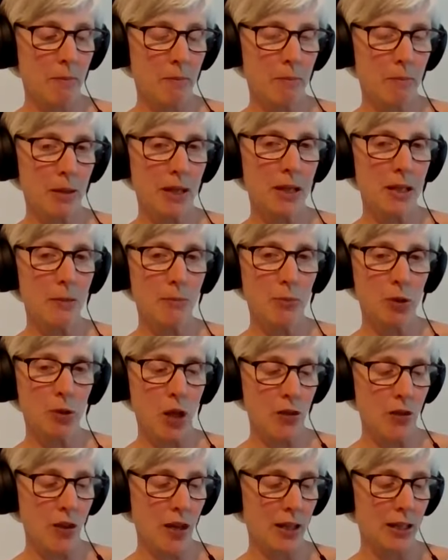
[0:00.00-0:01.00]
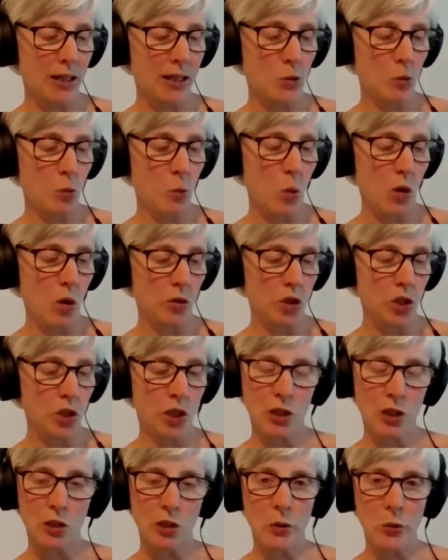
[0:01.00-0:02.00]
Big Brother is
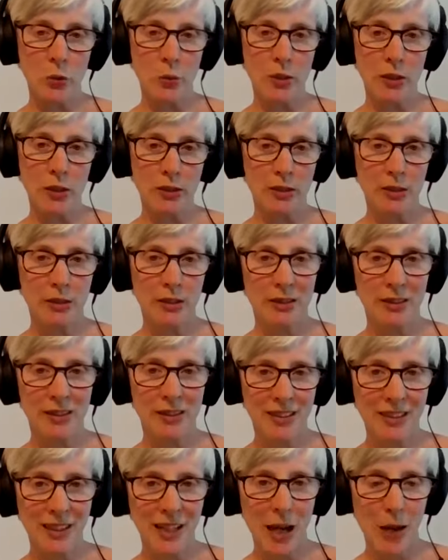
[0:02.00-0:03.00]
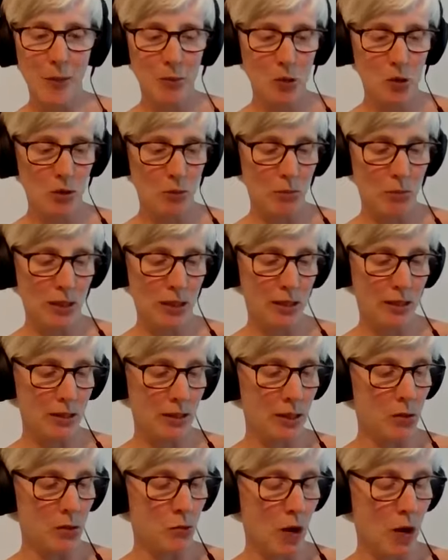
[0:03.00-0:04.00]
watching you, caption beneath
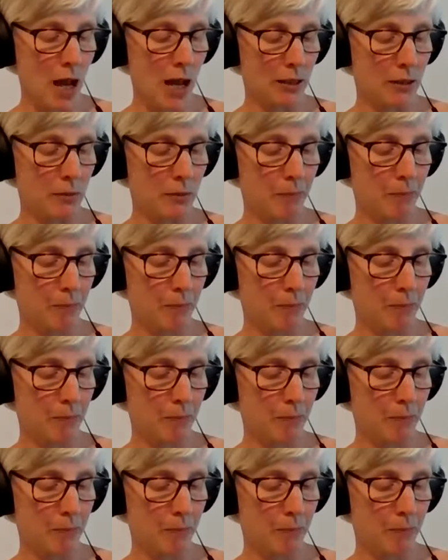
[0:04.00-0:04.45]
it ran.